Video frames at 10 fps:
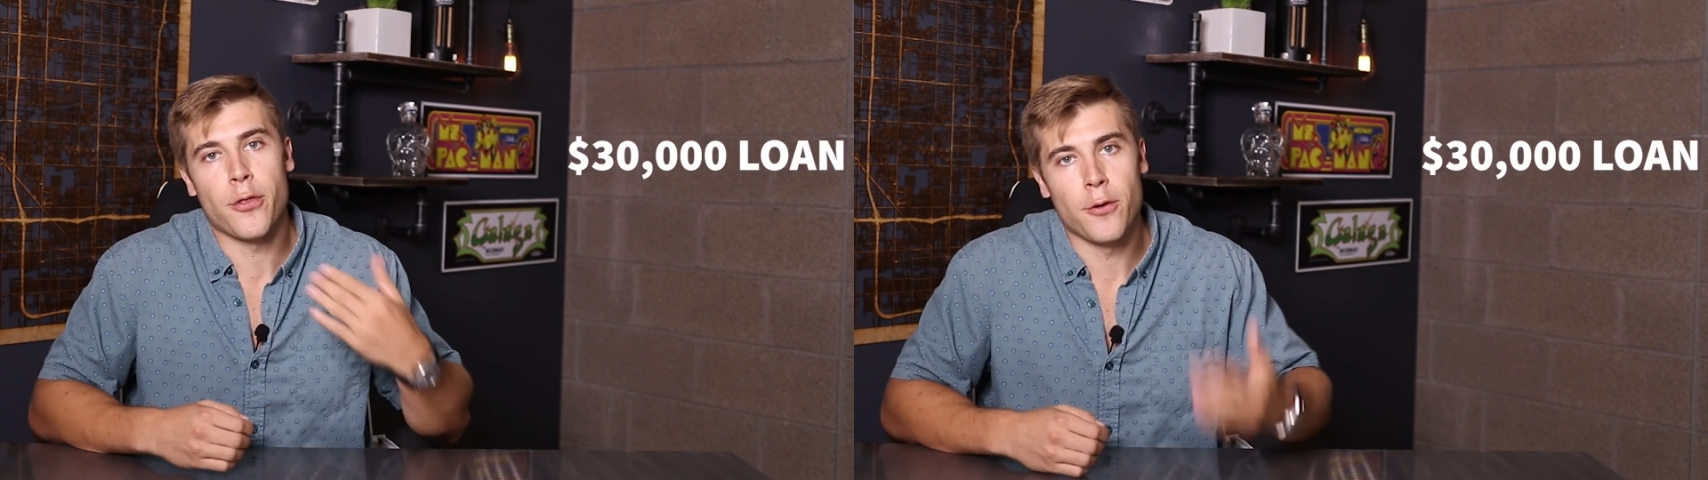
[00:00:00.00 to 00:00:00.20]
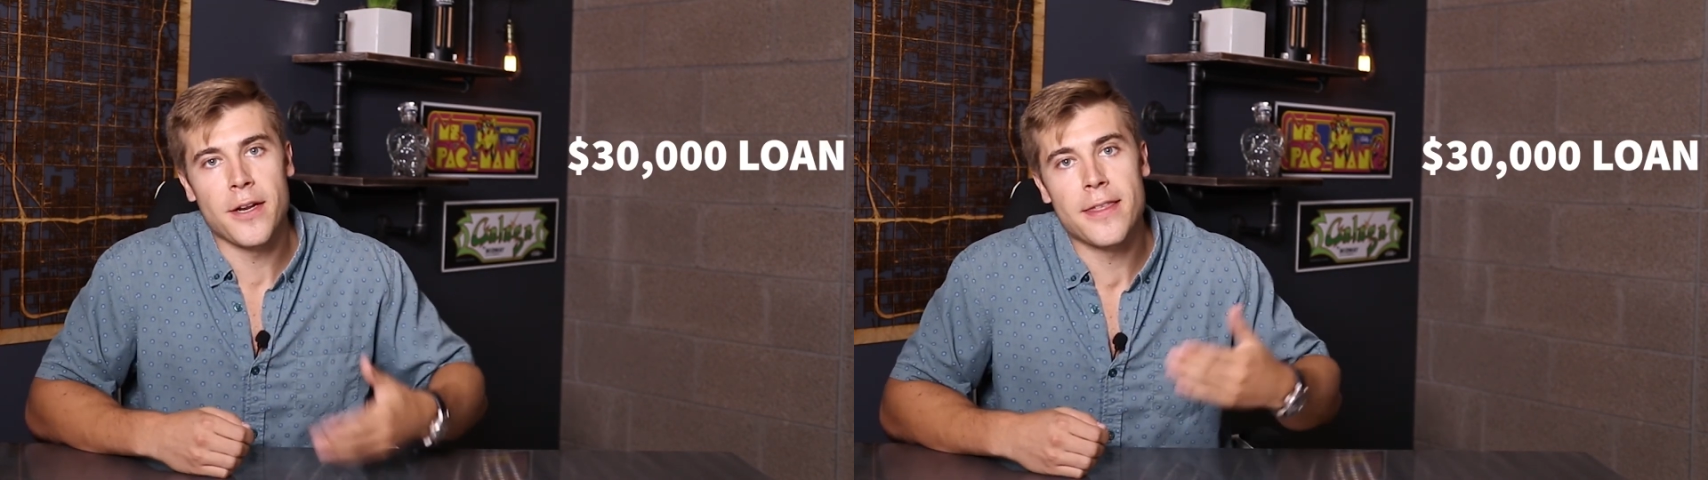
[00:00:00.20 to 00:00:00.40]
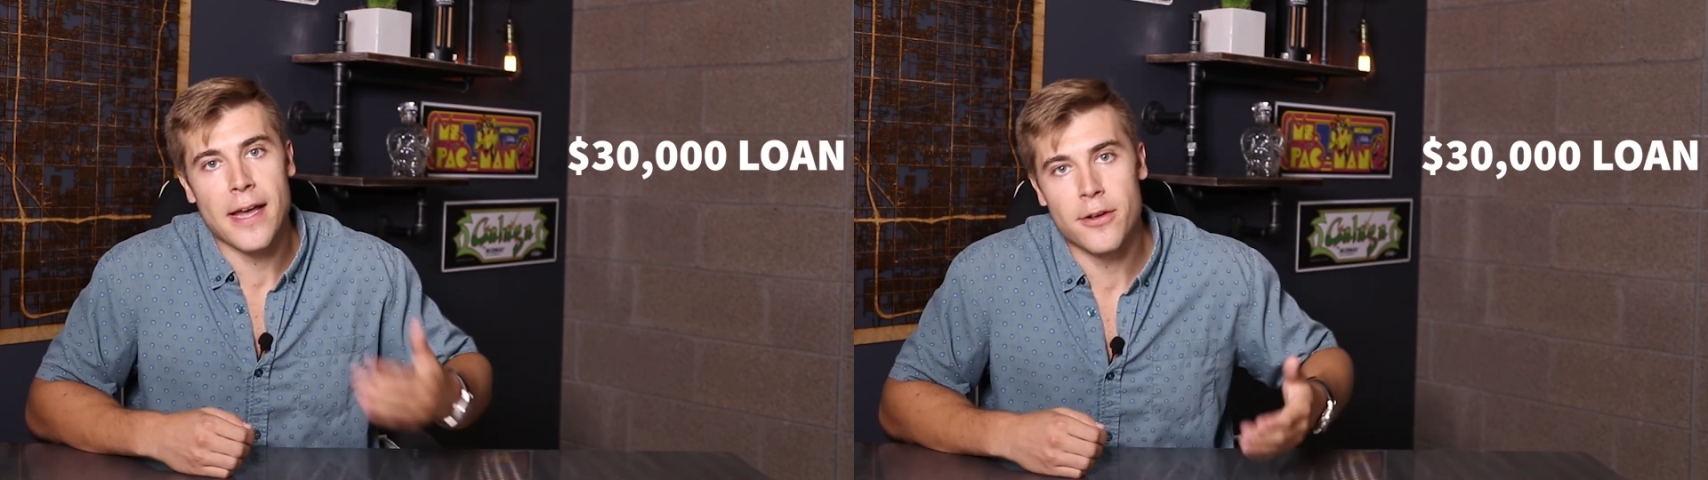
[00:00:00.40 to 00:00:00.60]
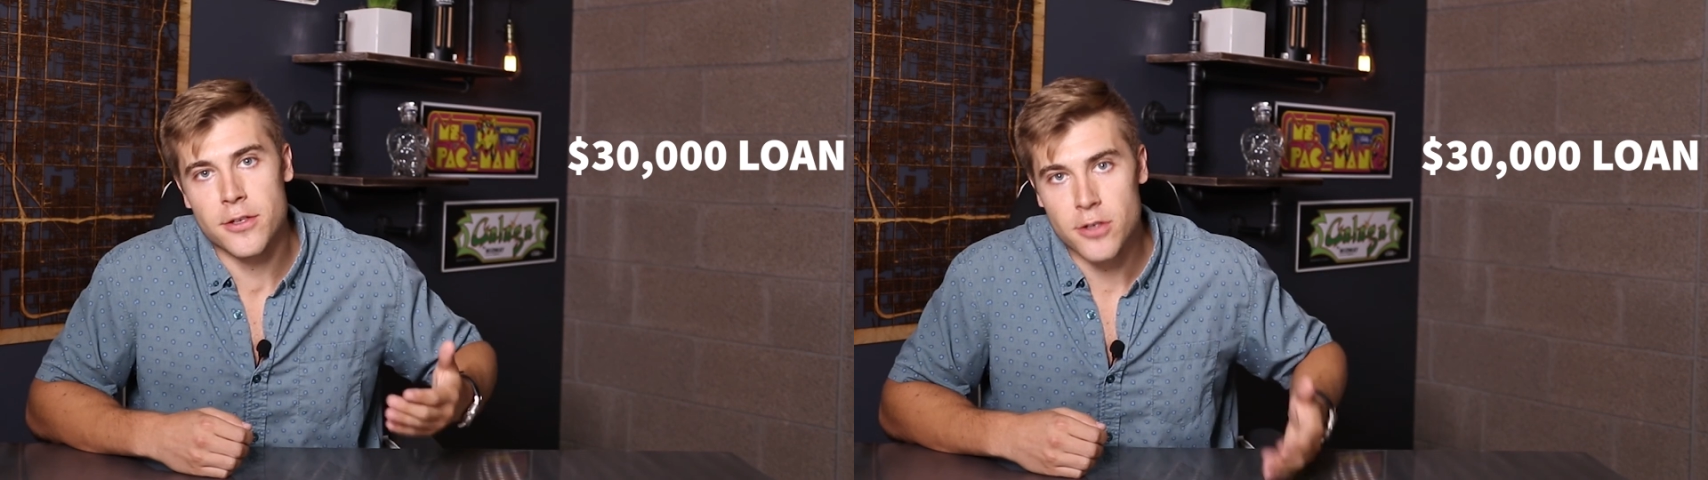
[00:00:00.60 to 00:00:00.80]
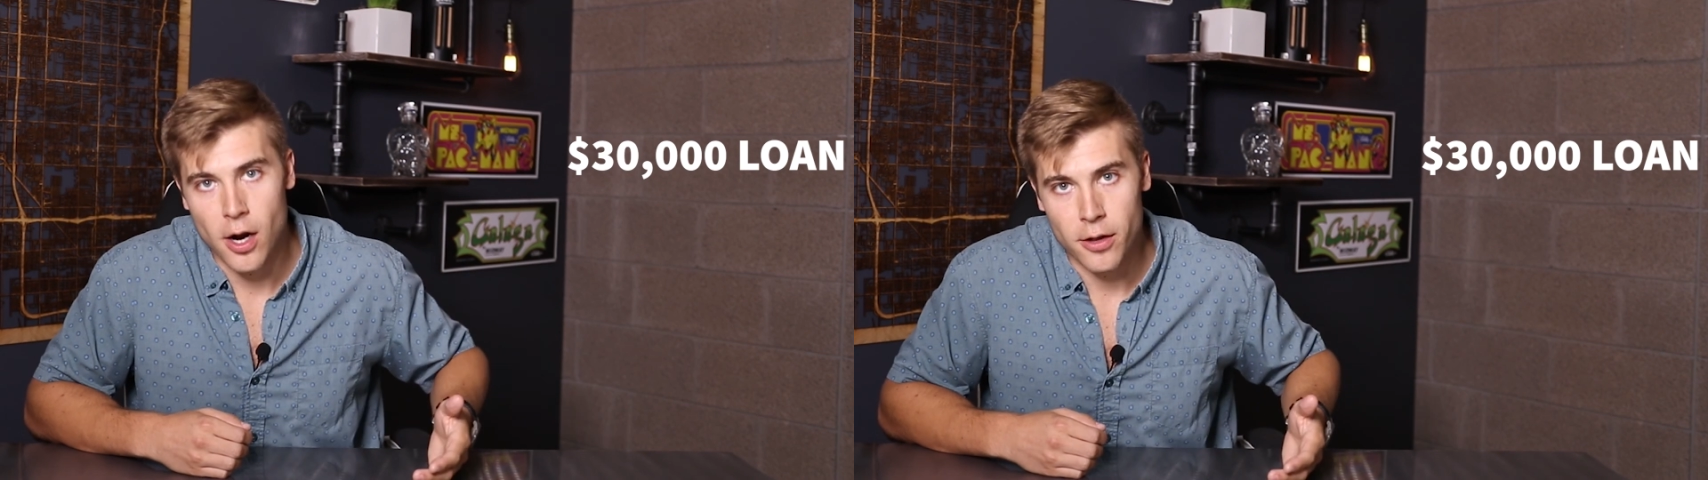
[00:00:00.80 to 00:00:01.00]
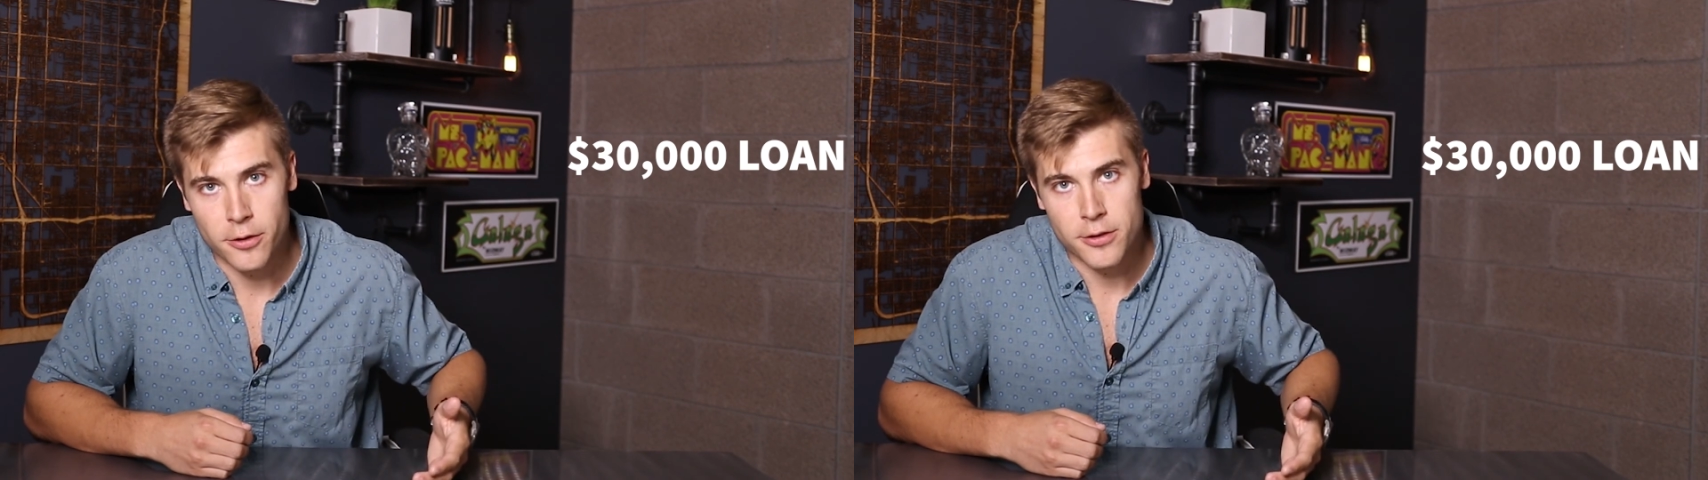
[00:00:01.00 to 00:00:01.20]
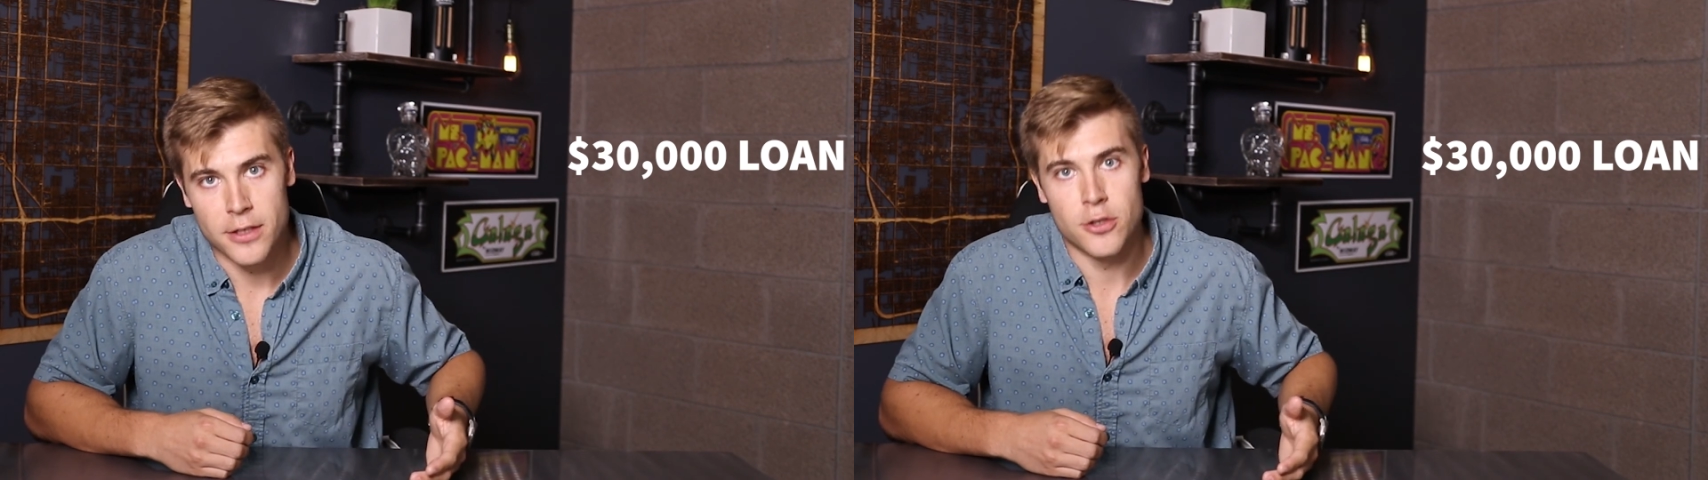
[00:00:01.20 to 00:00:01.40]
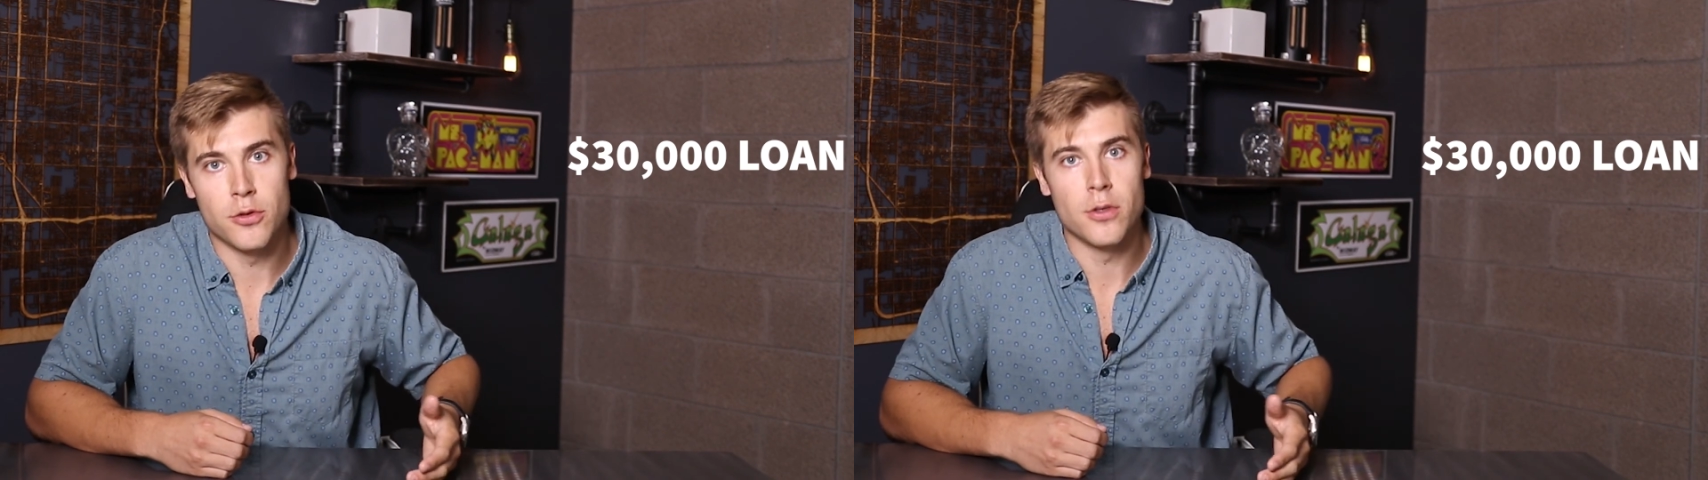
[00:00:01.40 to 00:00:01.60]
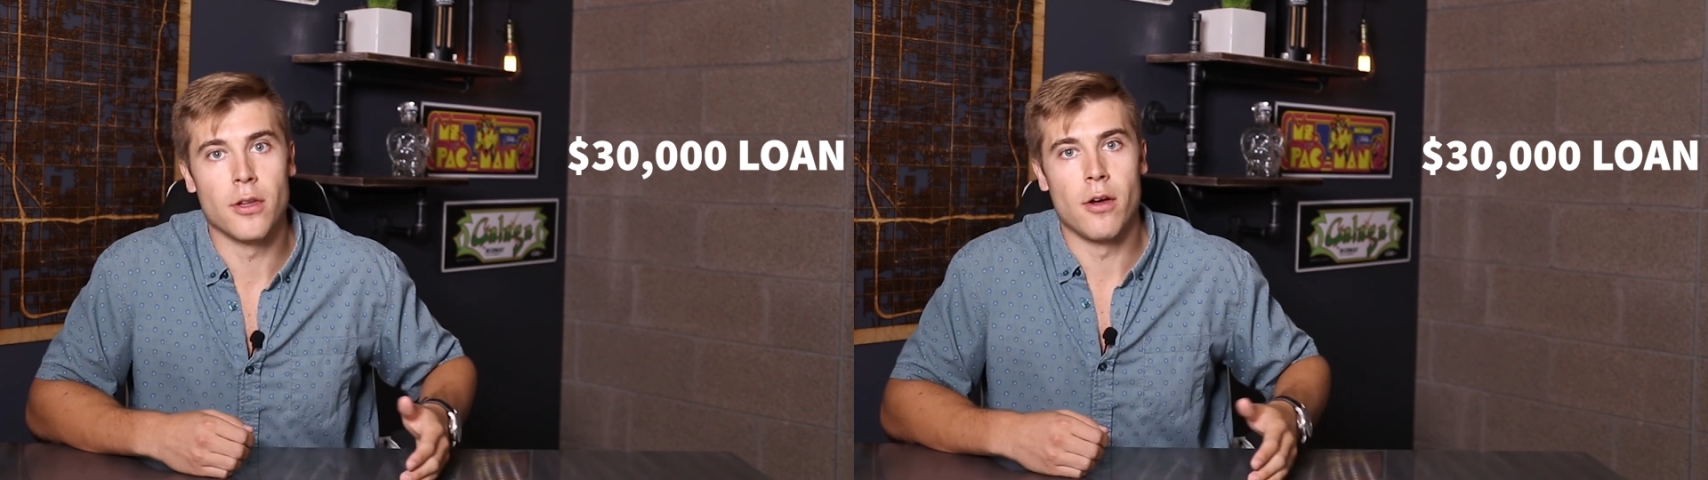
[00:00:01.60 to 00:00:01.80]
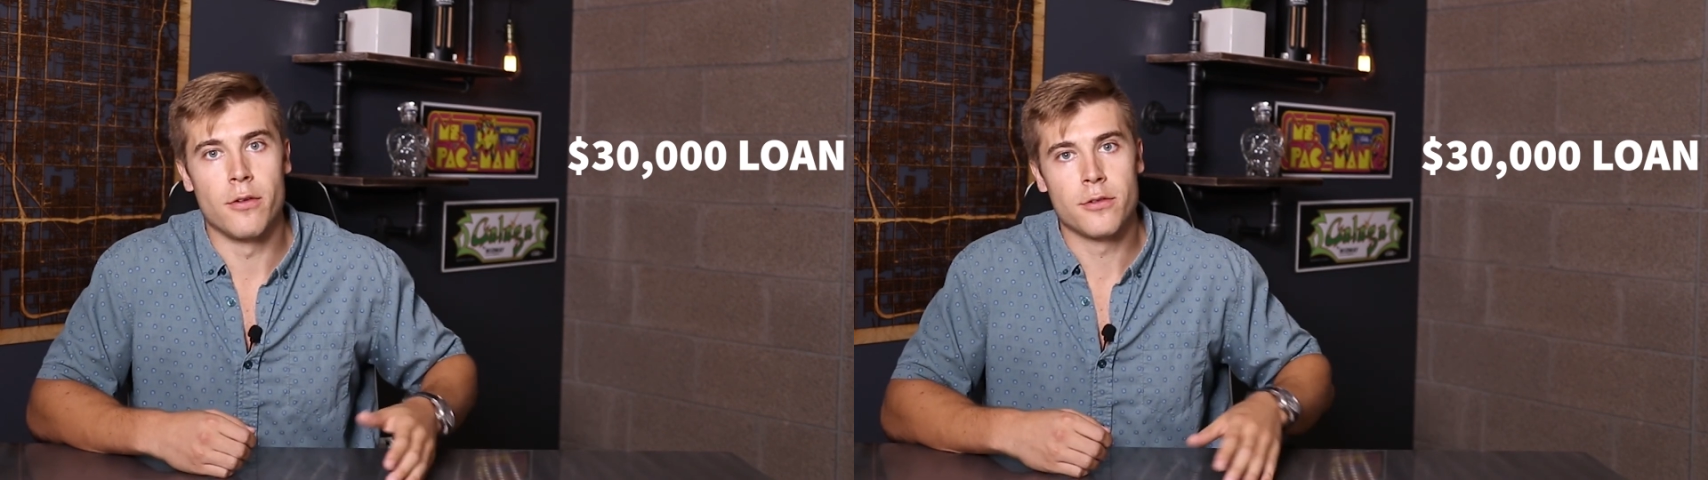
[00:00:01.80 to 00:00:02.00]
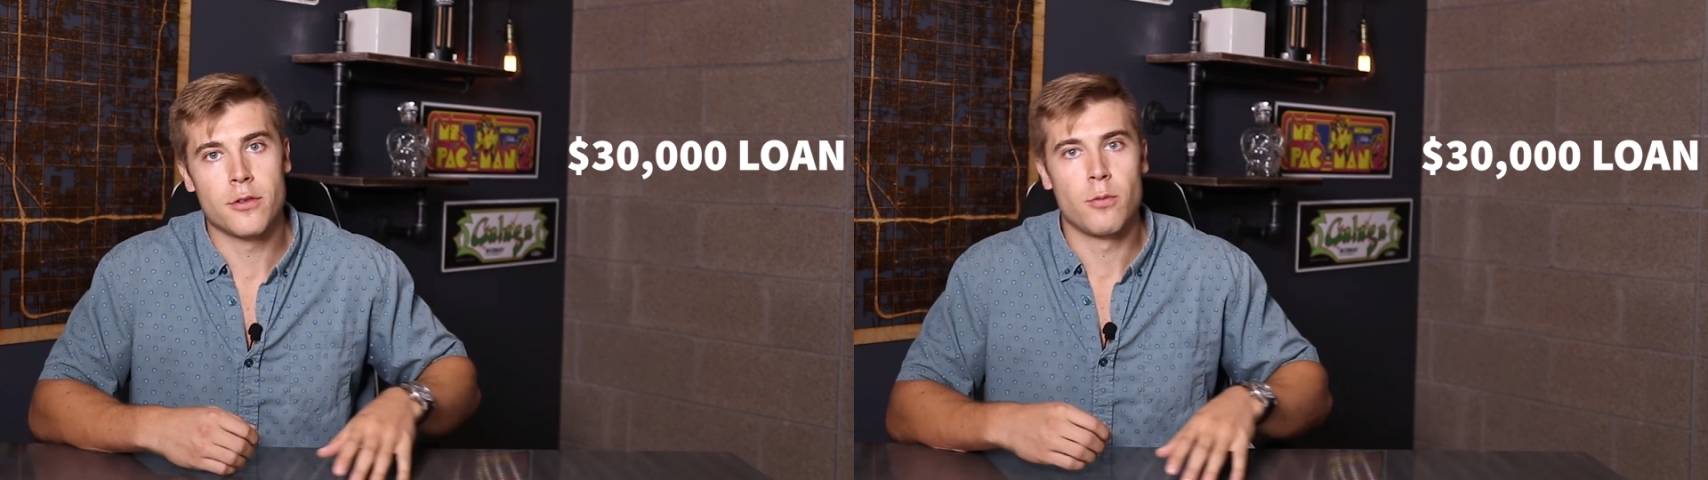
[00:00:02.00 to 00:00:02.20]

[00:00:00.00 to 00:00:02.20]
$30,000 in student loans,